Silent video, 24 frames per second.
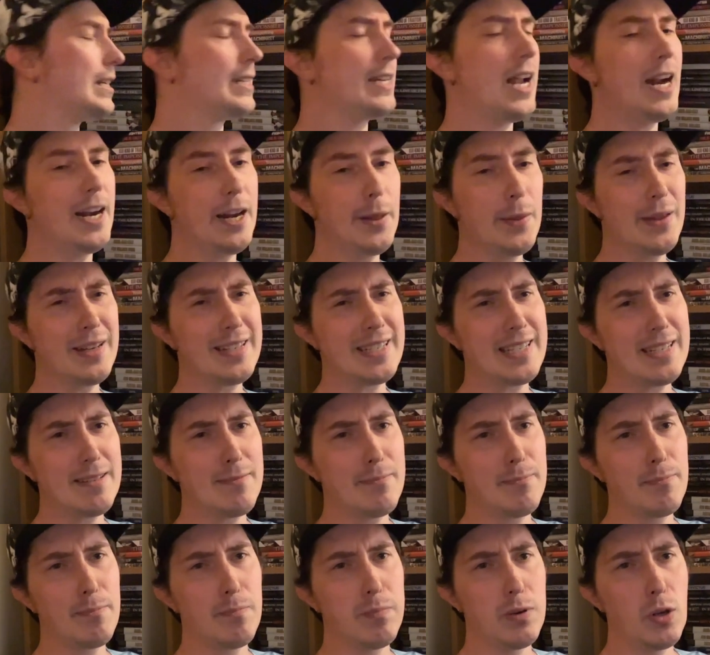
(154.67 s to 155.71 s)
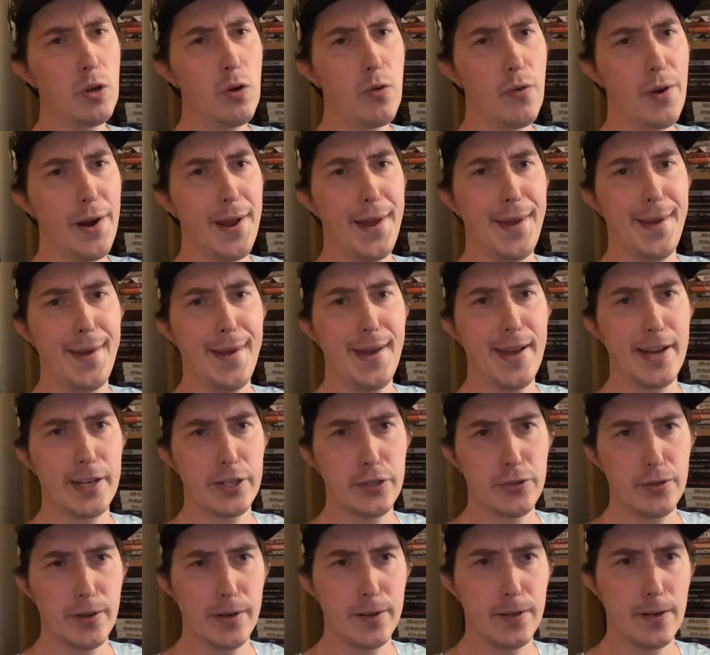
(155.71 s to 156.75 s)
not in the Blu-ray
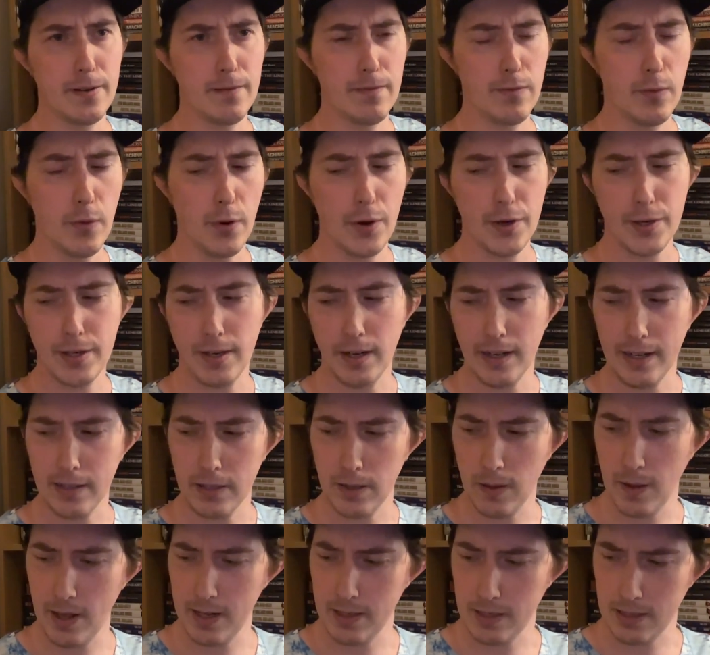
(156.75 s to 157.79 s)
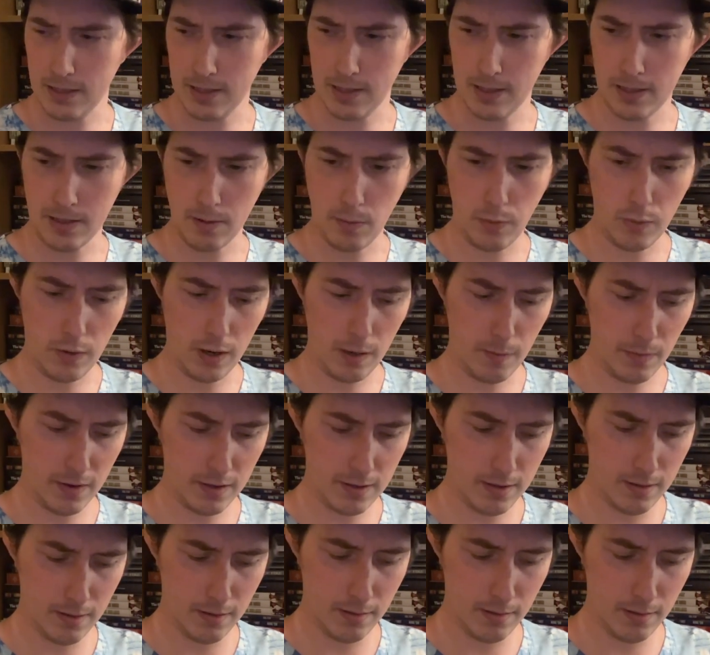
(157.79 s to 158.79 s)
extras, unfortunately, so that's a disappointment